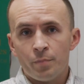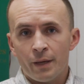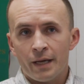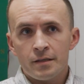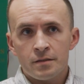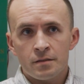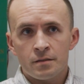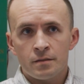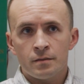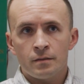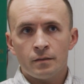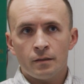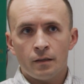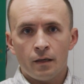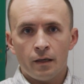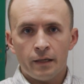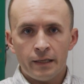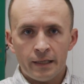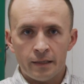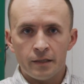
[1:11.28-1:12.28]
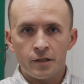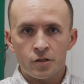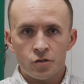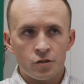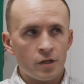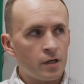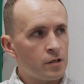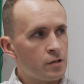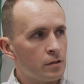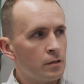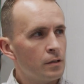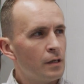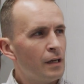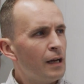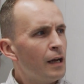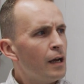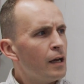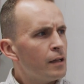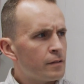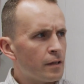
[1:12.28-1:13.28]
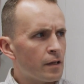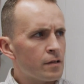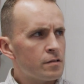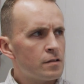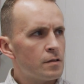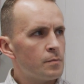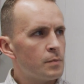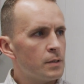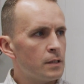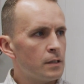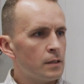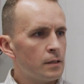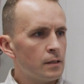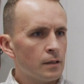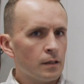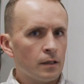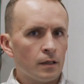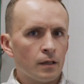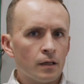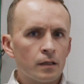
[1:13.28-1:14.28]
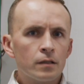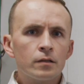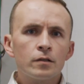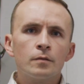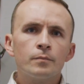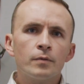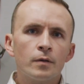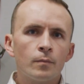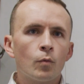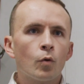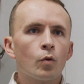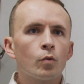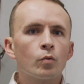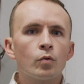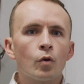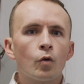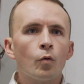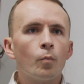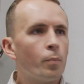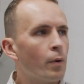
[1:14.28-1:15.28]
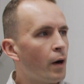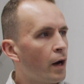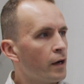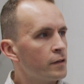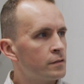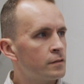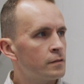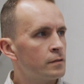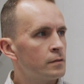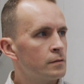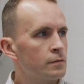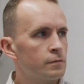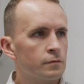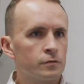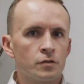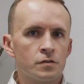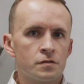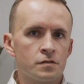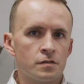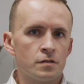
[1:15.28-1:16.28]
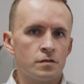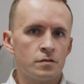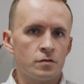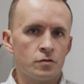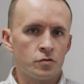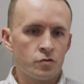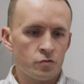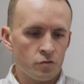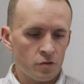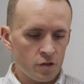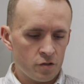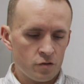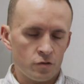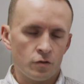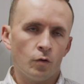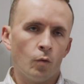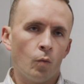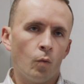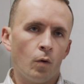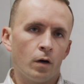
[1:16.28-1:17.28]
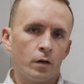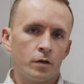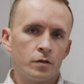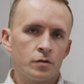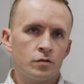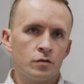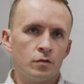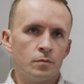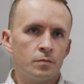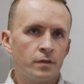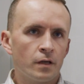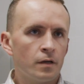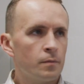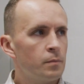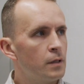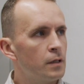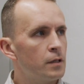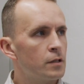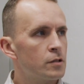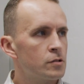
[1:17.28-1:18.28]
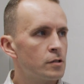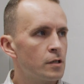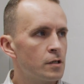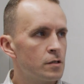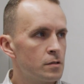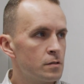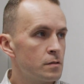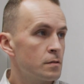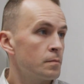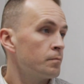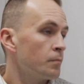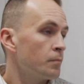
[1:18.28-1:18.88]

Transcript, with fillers: based uh, heat exchanger tends to be uh, a little bit more robust versus your traditional water tube type heat exchangers,